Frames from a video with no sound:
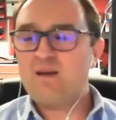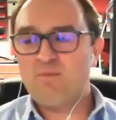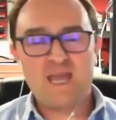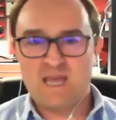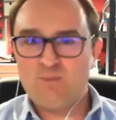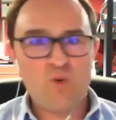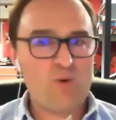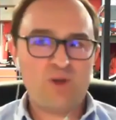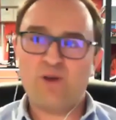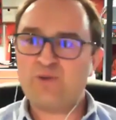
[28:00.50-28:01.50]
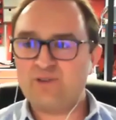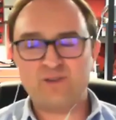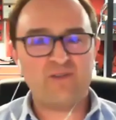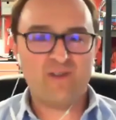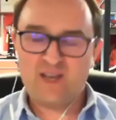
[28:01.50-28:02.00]
making more use of
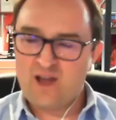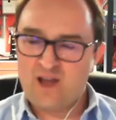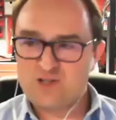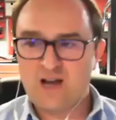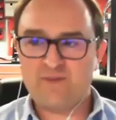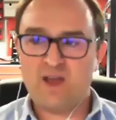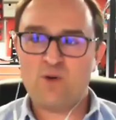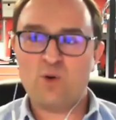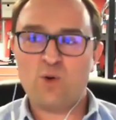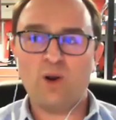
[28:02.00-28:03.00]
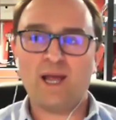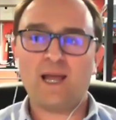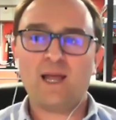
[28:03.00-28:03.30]
sort of video chat, video calling.